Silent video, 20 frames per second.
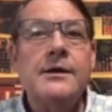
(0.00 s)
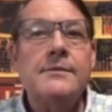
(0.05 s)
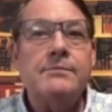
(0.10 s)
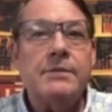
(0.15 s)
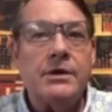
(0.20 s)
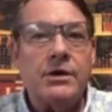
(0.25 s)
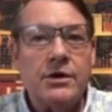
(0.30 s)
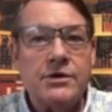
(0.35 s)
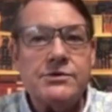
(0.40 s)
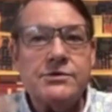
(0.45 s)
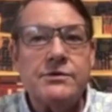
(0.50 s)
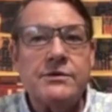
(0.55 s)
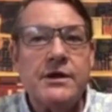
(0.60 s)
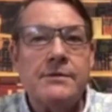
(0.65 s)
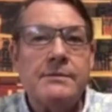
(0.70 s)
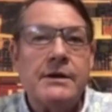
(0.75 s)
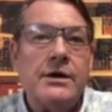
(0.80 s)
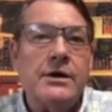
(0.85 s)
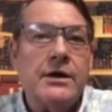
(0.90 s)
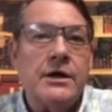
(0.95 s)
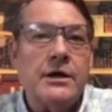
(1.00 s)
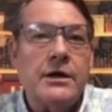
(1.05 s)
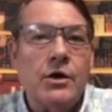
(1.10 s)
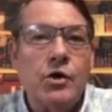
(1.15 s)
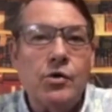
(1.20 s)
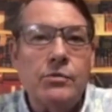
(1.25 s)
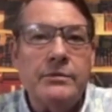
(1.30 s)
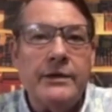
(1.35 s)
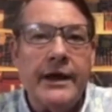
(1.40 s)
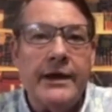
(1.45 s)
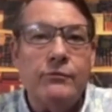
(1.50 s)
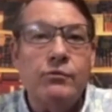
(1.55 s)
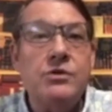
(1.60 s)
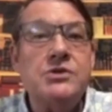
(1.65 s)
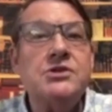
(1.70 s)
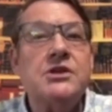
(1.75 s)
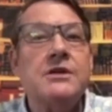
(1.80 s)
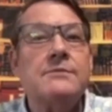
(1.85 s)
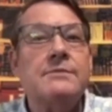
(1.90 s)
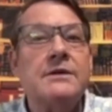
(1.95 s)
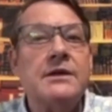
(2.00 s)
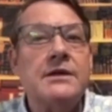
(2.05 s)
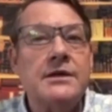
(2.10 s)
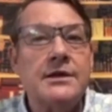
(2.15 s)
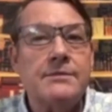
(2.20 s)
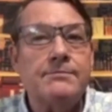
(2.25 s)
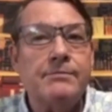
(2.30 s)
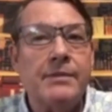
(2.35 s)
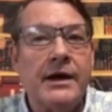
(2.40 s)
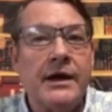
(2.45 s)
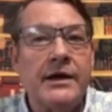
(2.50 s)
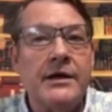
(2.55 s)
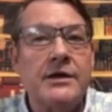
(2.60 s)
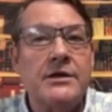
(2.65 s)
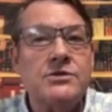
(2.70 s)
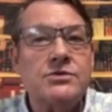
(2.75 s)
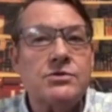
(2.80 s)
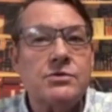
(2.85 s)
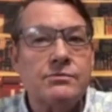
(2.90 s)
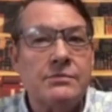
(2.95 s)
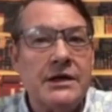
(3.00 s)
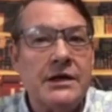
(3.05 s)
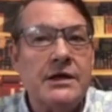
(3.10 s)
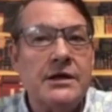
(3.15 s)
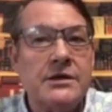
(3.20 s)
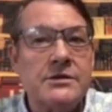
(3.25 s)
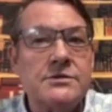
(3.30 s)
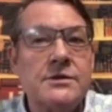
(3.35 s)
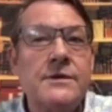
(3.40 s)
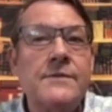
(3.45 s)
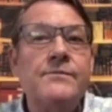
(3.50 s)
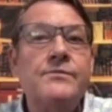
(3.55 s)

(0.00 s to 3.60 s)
but also the American homeland, which can be hit by intermediate